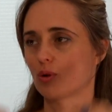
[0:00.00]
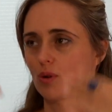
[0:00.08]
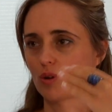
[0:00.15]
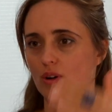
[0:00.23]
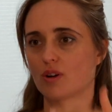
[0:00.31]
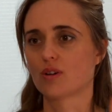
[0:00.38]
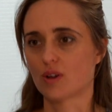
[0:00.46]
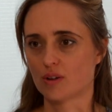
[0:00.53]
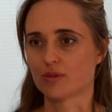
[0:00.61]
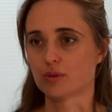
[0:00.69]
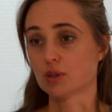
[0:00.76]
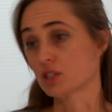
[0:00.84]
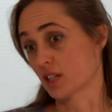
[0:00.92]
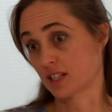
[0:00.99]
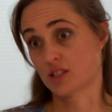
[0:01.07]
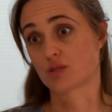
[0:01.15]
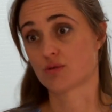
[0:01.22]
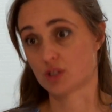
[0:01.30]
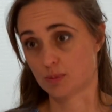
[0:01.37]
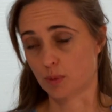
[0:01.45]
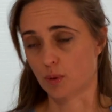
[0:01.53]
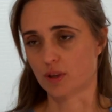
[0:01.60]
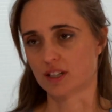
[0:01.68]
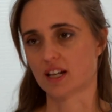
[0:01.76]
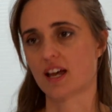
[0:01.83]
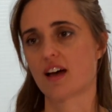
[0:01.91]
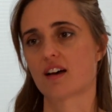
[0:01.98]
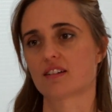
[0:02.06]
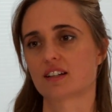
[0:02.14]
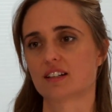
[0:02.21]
or overreach as you've just pointed out mm.